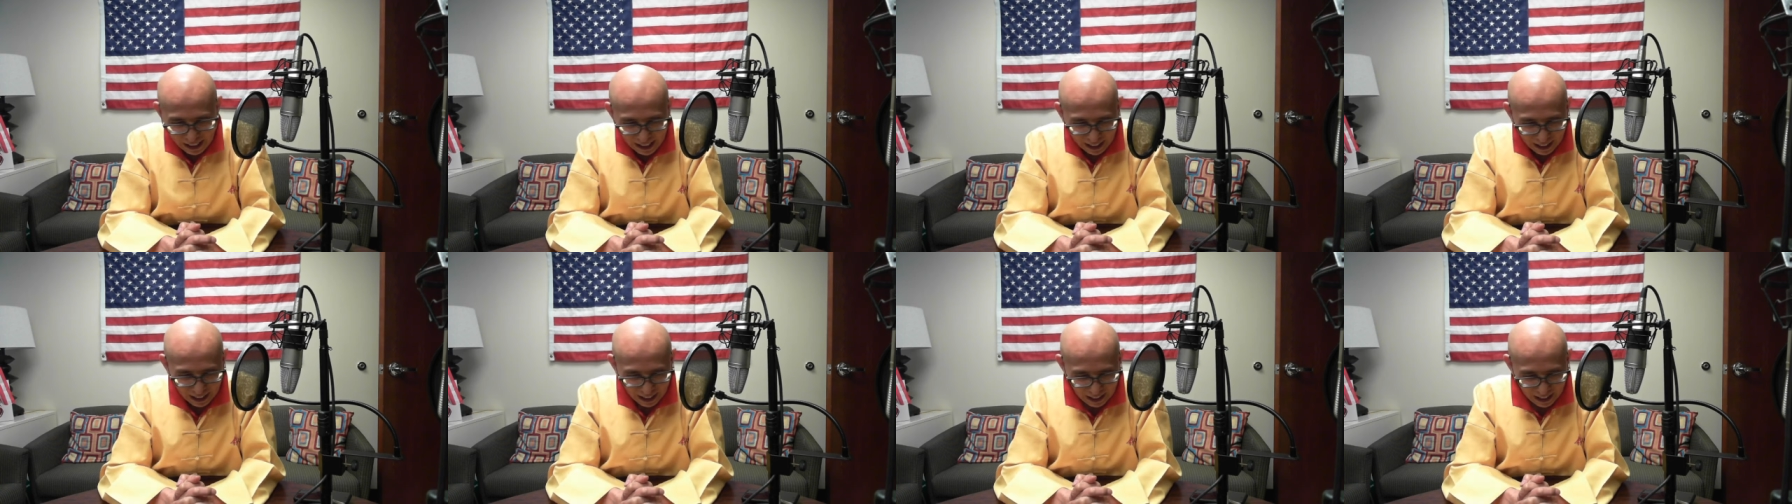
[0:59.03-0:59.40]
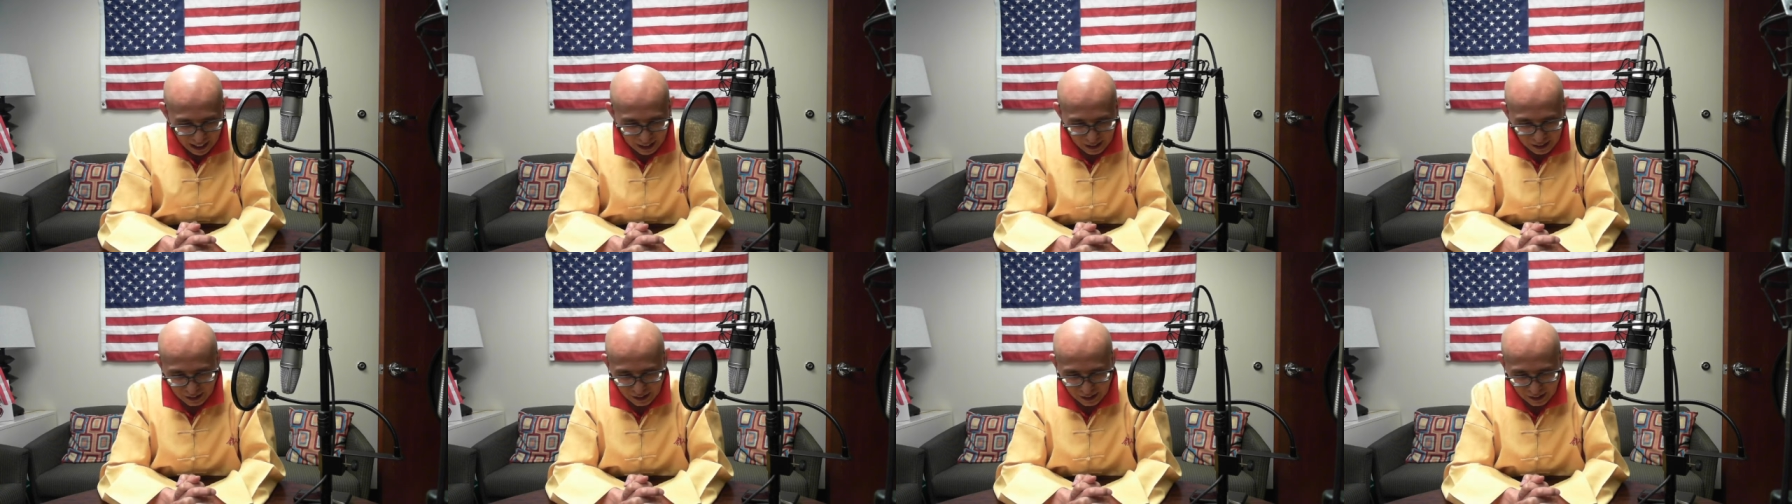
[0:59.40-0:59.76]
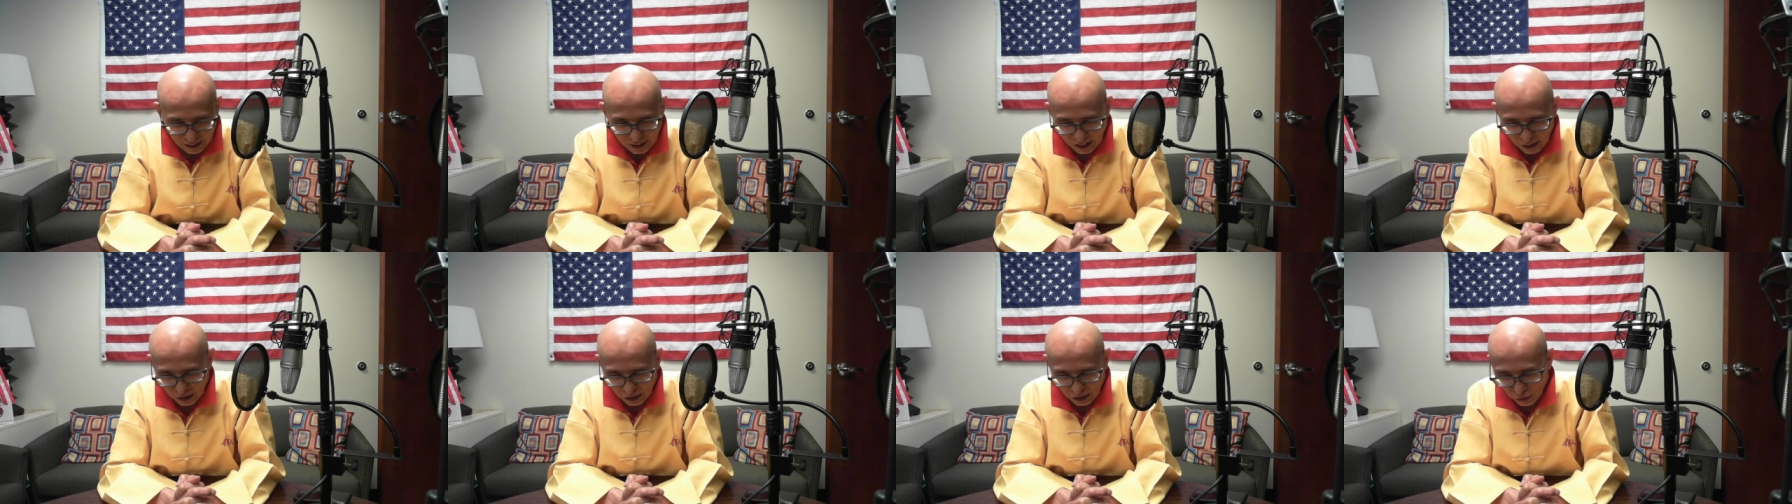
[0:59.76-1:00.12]
can
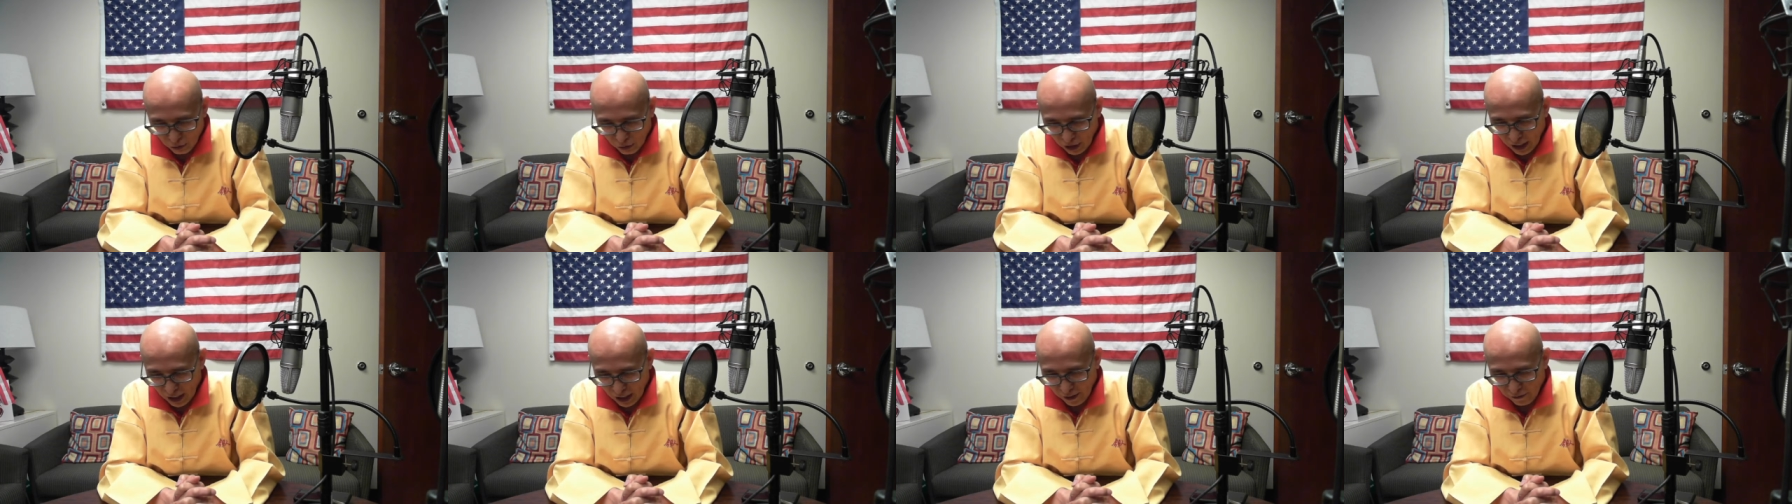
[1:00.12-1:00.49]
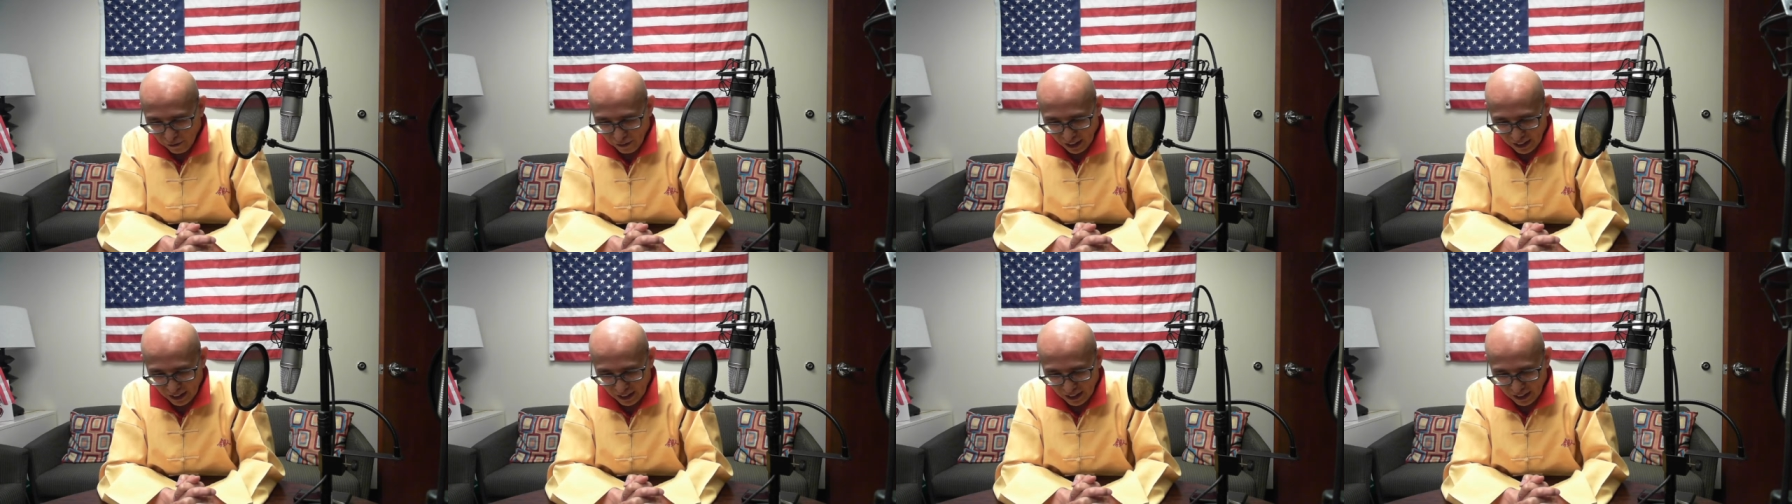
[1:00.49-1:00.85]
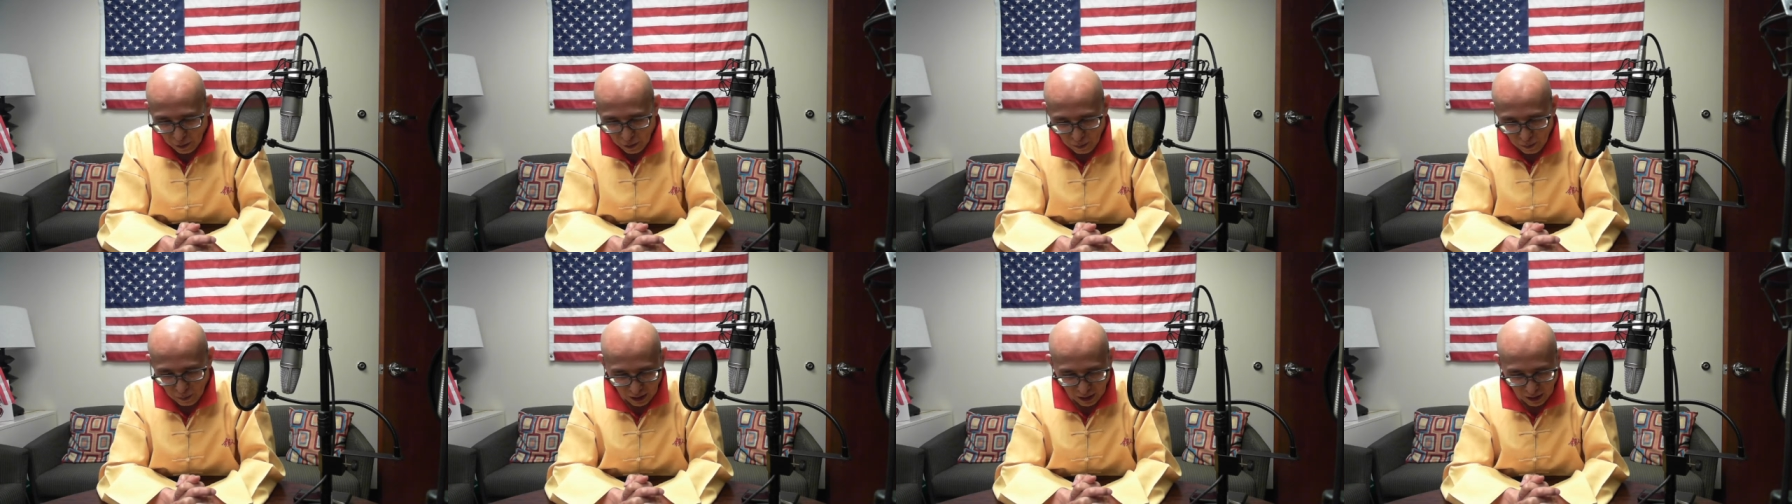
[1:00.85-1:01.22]
really affect our
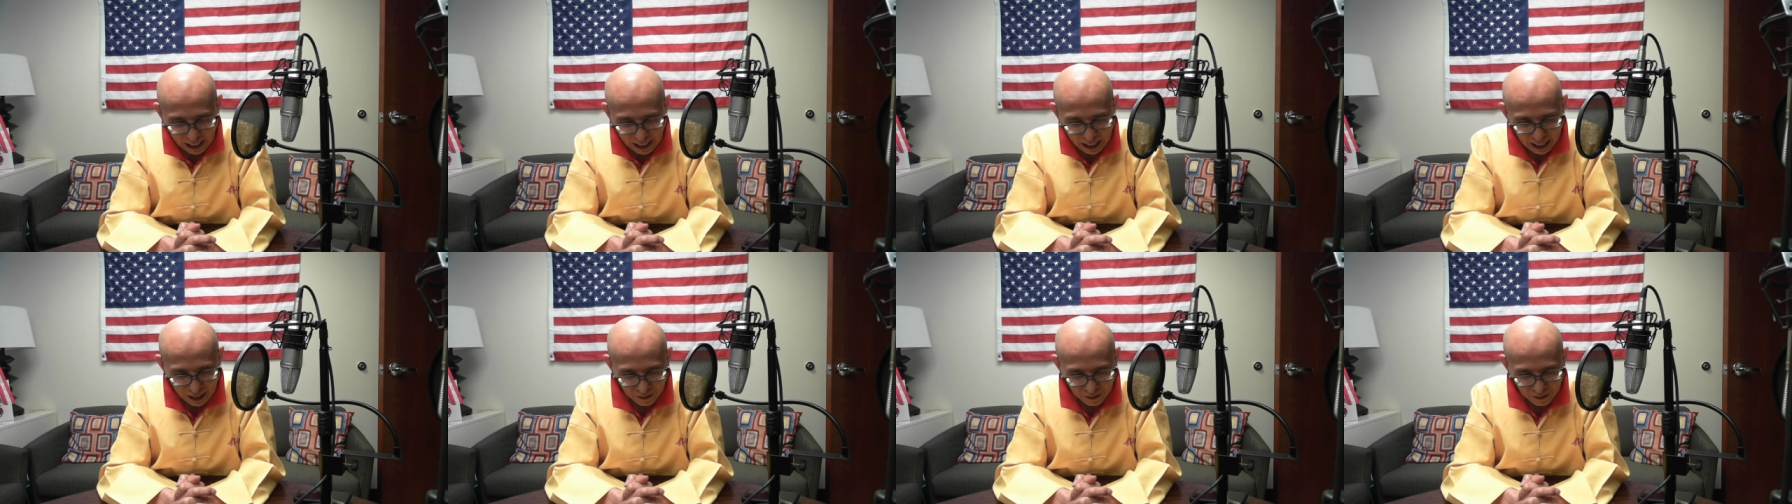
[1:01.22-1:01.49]
body,